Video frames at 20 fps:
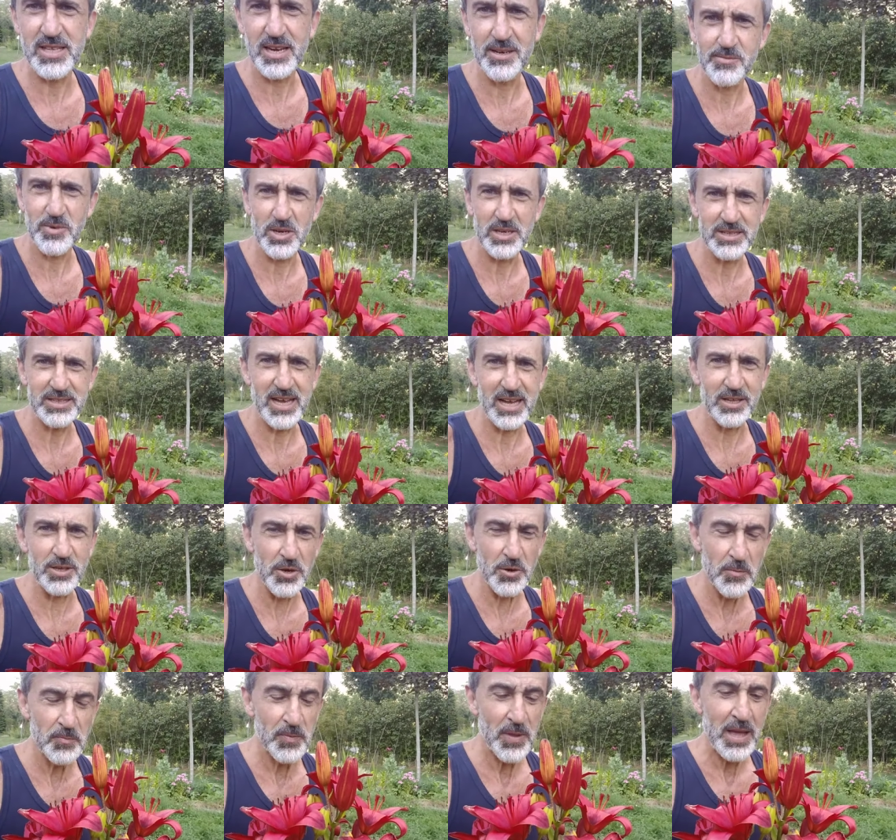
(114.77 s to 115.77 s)
that I'm going to tell
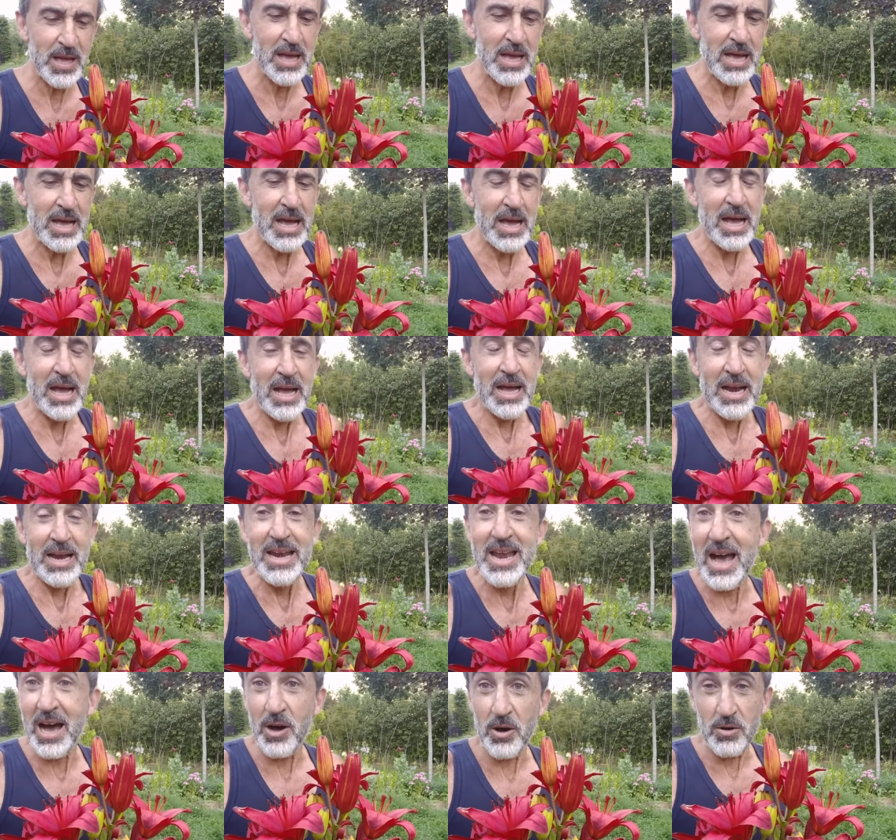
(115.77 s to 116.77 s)
you.
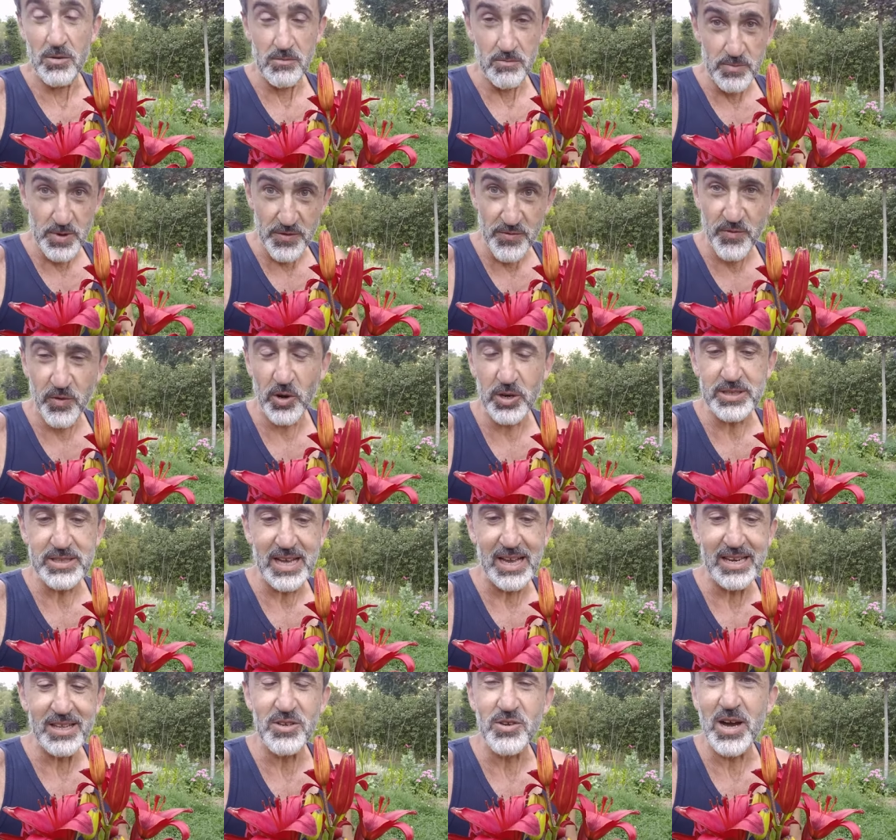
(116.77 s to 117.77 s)
Now, before
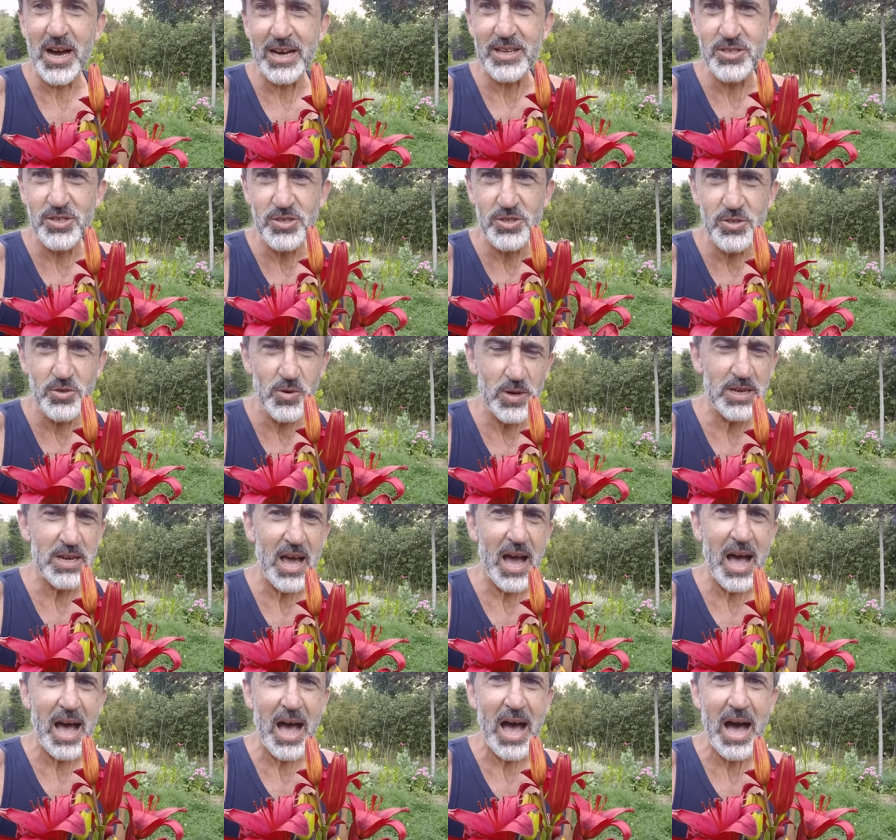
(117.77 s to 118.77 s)
telling you how to do it,
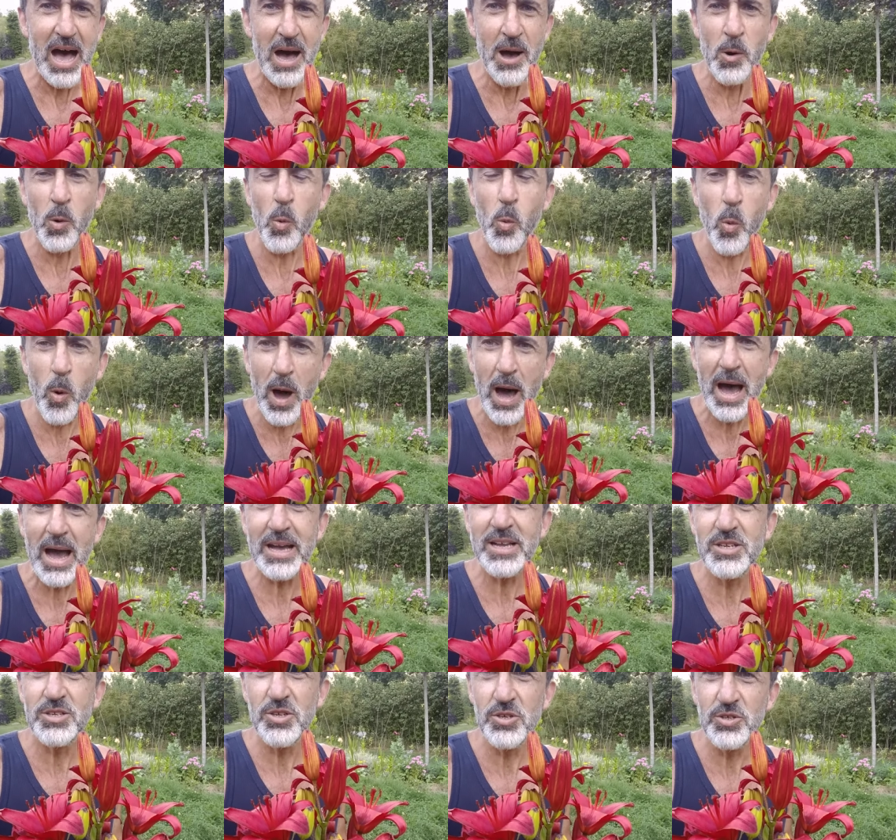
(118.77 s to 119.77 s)

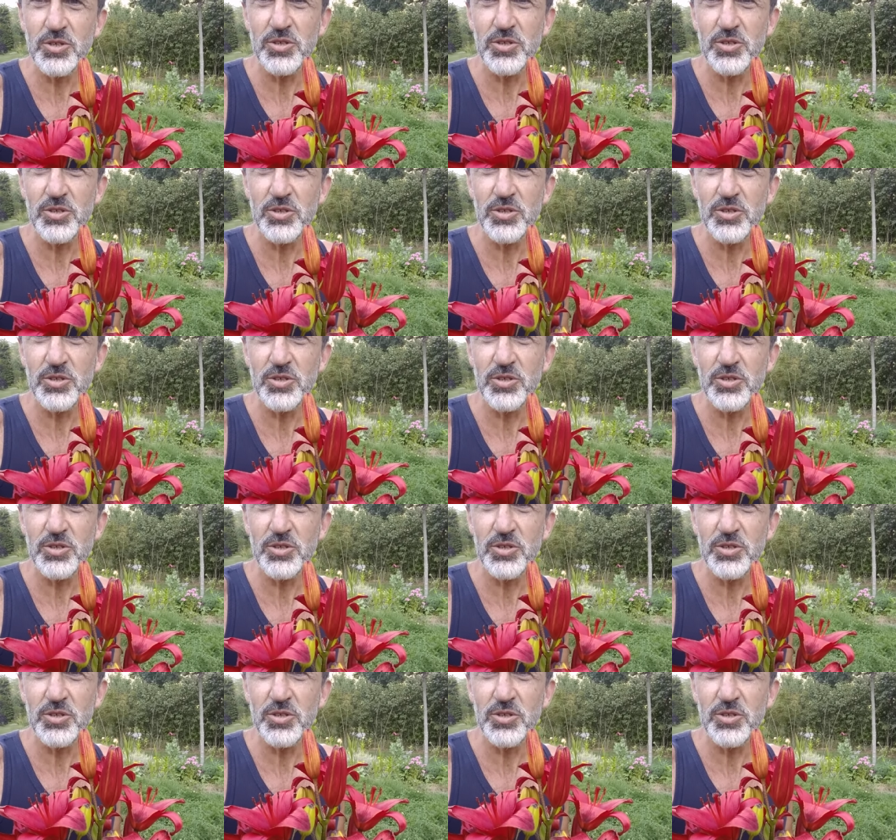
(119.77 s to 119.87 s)
why do